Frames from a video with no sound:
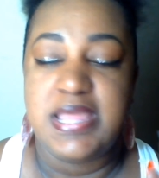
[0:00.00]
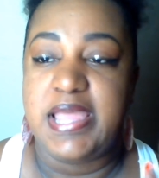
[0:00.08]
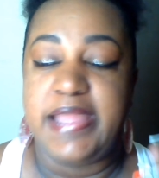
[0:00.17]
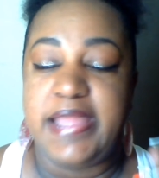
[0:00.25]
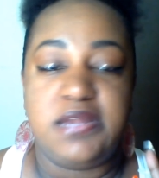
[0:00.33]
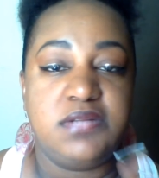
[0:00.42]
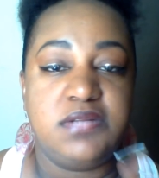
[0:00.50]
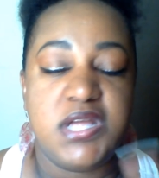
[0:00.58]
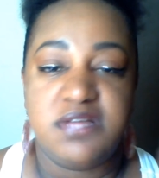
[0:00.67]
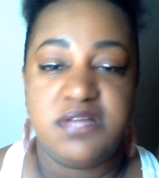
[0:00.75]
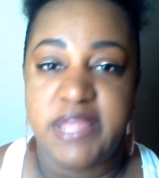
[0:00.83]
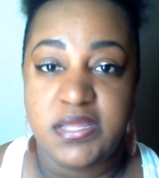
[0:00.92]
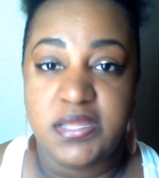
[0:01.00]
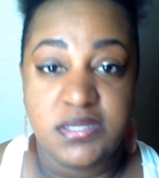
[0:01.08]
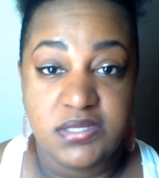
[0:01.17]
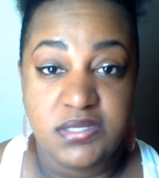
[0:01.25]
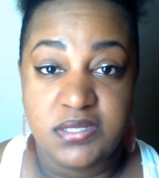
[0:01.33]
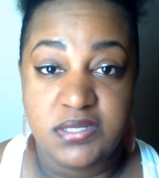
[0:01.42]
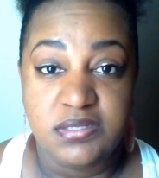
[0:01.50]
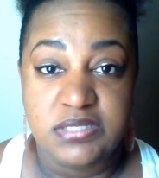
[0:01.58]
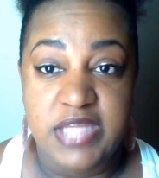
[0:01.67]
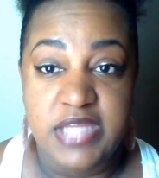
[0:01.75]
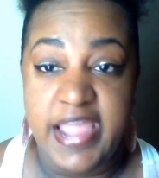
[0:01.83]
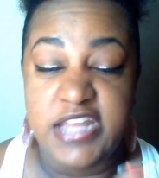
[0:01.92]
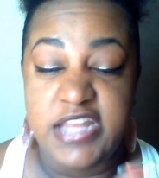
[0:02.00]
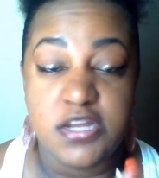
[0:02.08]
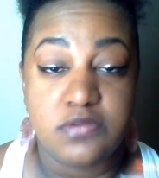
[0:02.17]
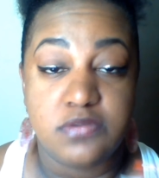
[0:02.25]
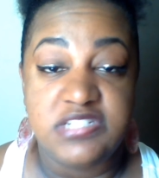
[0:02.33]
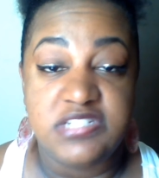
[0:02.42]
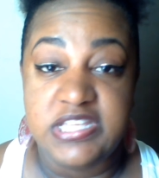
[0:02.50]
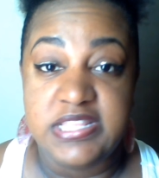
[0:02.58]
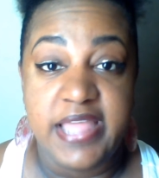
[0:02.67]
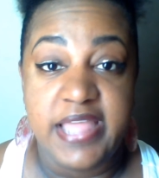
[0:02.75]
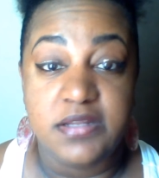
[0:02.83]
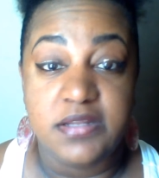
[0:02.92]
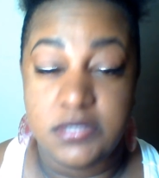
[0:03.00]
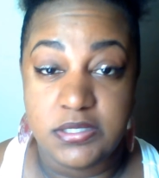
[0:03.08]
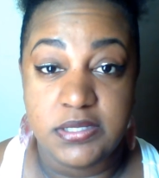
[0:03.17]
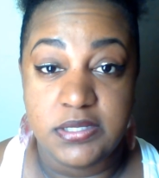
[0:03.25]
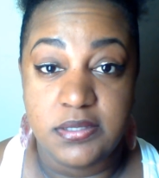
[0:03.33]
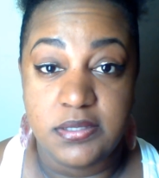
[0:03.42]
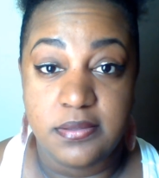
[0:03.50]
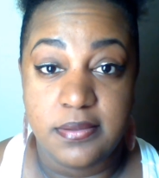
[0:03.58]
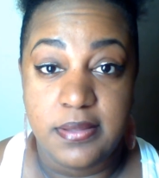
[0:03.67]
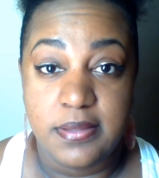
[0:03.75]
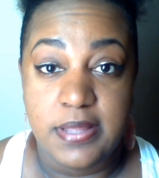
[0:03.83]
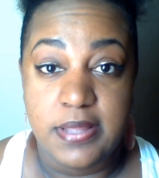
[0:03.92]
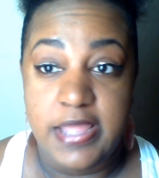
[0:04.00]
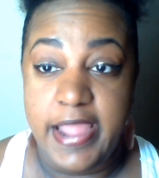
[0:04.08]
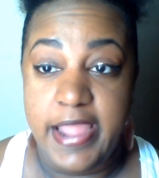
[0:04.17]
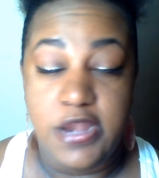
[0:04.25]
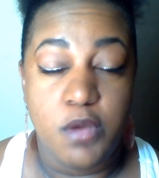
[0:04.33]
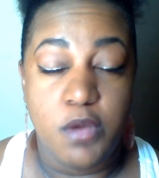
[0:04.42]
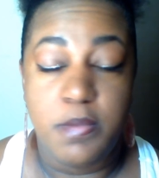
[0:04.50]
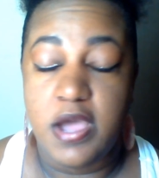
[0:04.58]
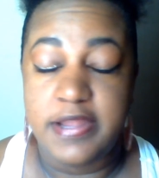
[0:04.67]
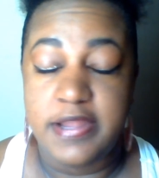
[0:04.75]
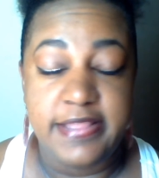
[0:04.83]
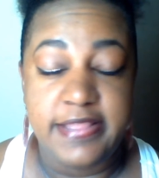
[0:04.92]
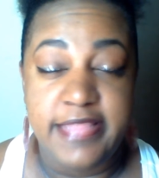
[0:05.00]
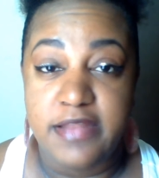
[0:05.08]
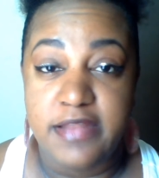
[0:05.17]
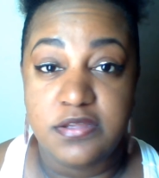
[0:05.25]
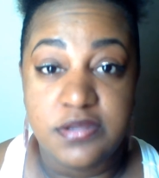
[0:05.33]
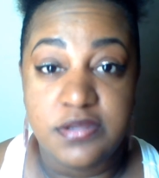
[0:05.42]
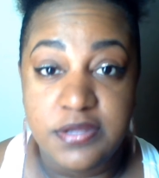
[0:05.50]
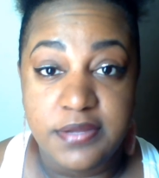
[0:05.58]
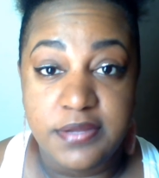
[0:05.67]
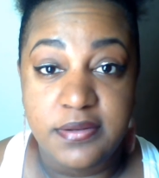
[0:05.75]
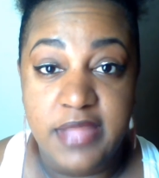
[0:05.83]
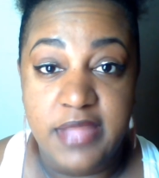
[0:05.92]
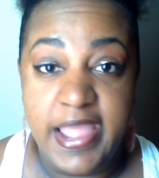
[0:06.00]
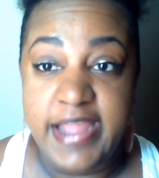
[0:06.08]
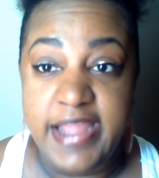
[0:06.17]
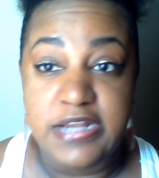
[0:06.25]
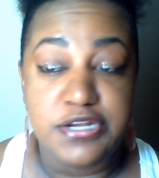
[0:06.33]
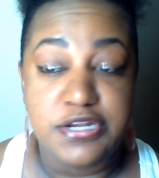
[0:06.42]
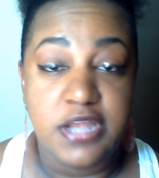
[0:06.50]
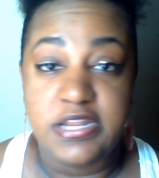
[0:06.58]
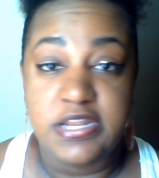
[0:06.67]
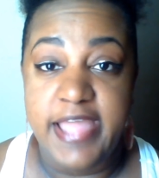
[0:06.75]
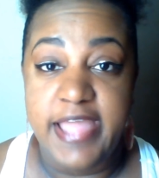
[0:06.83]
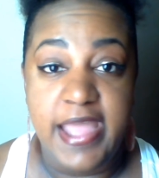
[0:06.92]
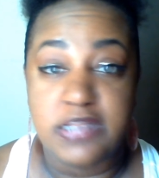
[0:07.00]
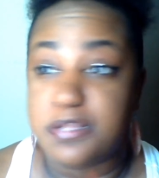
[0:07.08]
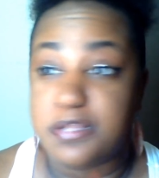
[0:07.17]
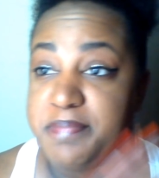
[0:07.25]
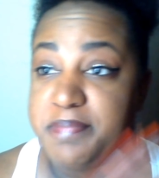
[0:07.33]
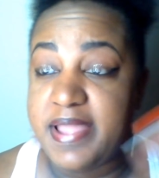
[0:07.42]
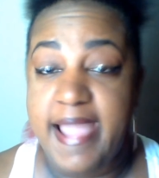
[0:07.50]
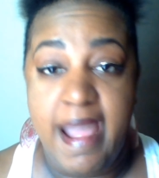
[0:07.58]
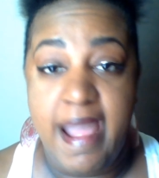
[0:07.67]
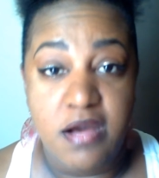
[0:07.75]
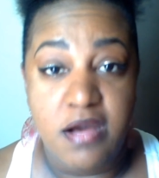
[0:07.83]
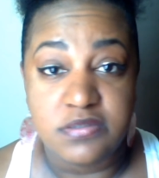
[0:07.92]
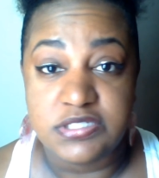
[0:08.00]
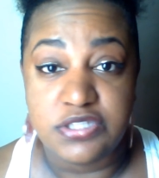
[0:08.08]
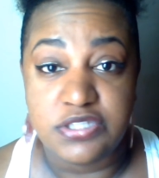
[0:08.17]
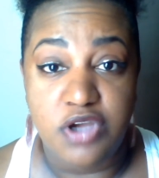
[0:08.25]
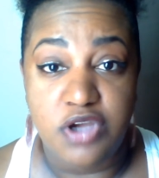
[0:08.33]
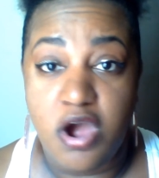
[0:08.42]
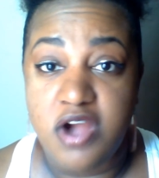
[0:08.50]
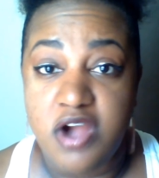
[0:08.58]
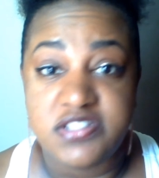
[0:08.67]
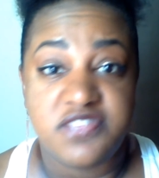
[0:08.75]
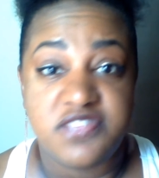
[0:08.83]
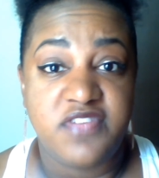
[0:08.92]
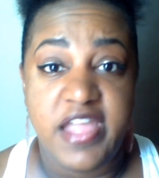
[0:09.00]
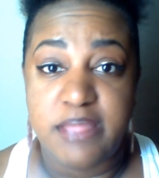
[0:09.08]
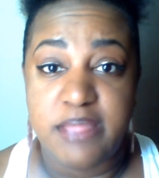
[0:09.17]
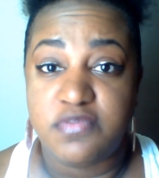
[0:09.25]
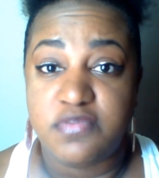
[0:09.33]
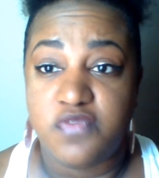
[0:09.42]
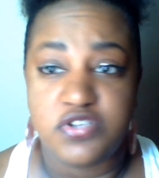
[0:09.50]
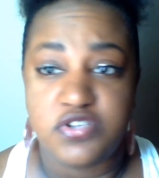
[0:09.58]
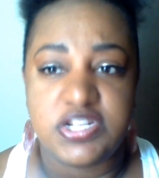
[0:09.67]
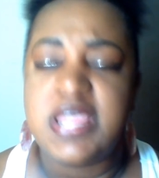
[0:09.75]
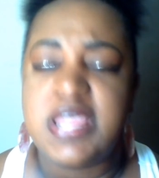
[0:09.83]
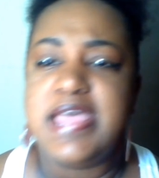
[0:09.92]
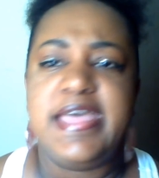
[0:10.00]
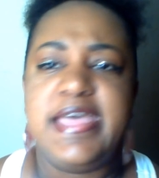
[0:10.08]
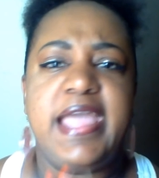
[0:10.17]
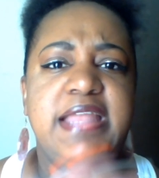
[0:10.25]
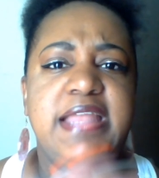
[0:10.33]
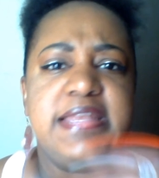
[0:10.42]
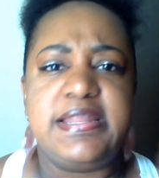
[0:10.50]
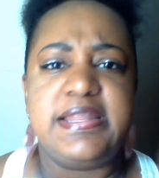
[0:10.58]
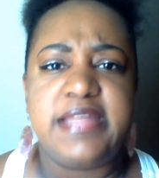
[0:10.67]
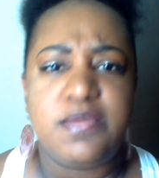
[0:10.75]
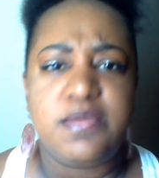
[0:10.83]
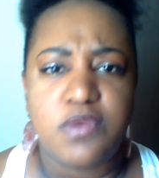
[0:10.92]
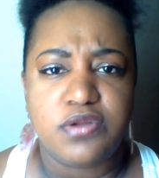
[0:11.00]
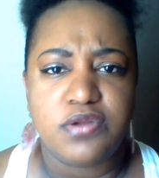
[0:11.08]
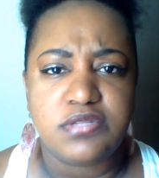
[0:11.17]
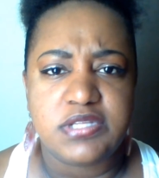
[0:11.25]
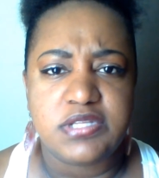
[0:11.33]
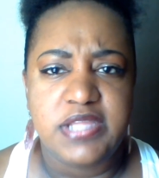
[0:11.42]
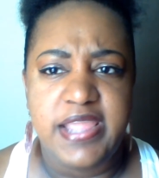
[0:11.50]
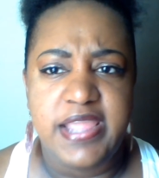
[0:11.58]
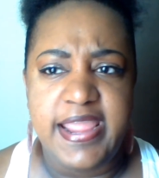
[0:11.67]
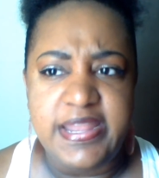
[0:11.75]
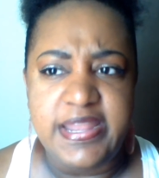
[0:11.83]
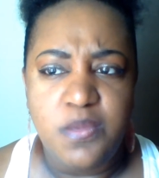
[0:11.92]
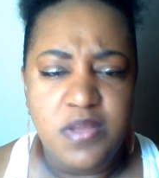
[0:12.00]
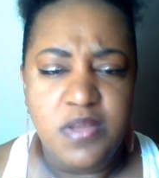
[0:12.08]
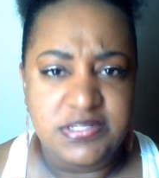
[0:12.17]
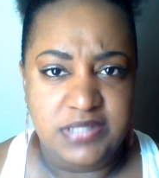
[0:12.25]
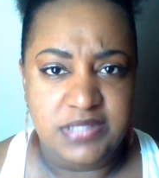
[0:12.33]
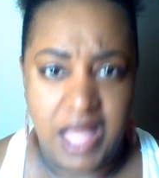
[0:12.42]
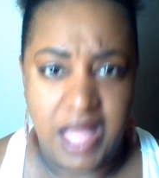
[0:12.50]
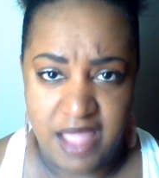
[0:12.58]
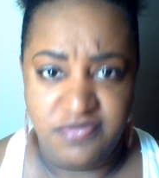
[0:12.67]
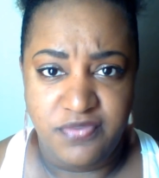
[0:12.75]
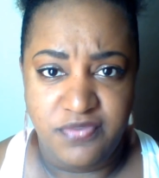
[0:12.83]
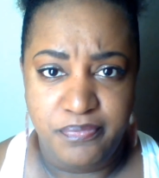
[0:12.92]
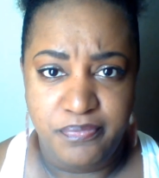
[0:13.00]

Ain't no love that good, ain't no D that good, ain't no money that good, ain't none of that. The big house, the cars, the fame, the fortune, ain't none of that worth anyone's life.